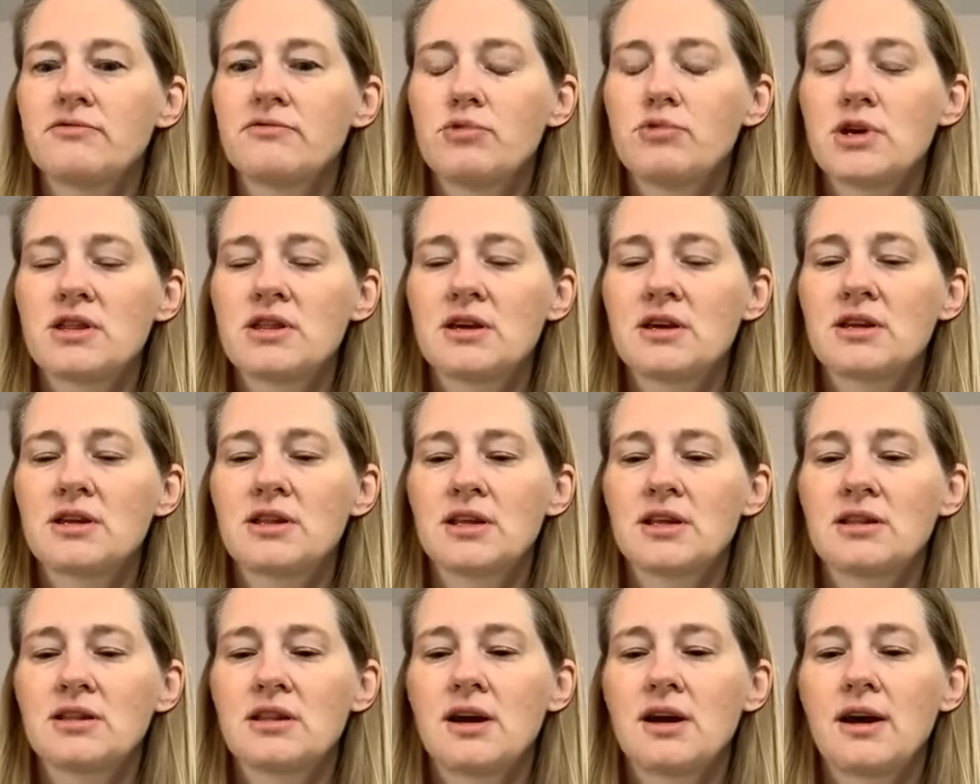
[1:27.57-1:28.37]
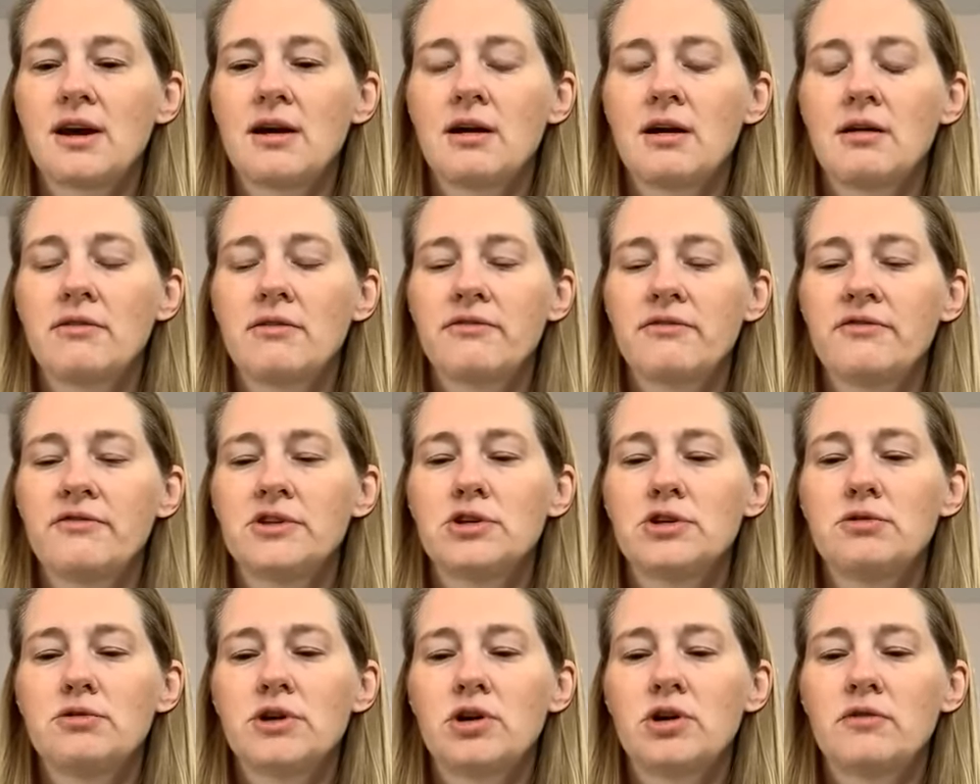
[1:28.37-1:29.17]
we think that they're
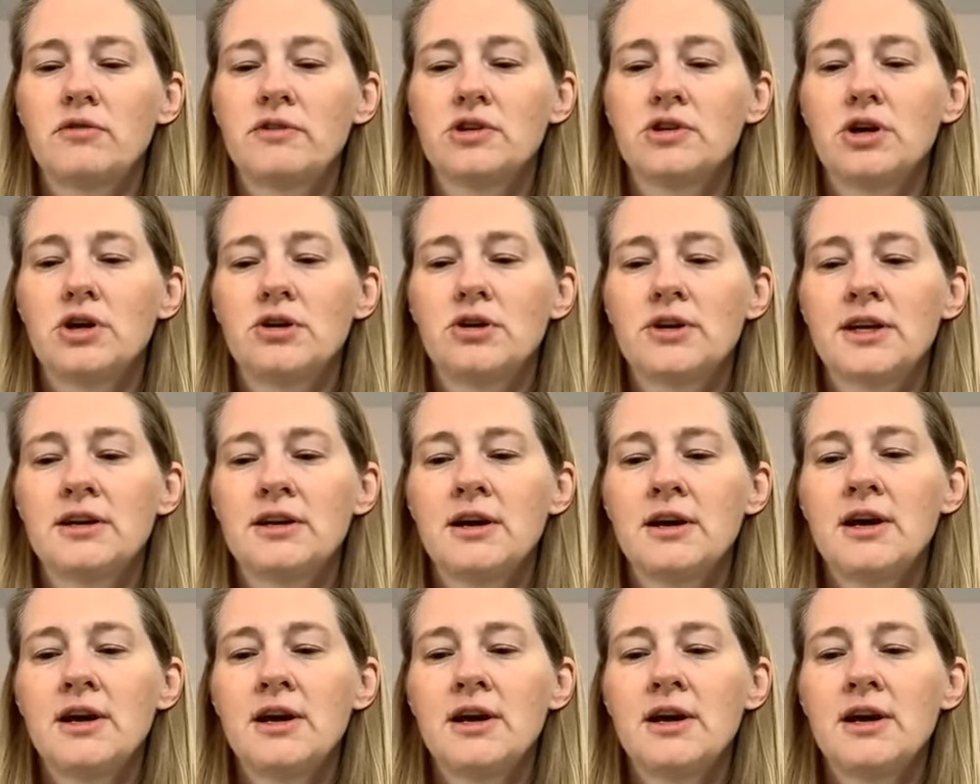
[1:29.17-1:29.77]
fluid overloaded.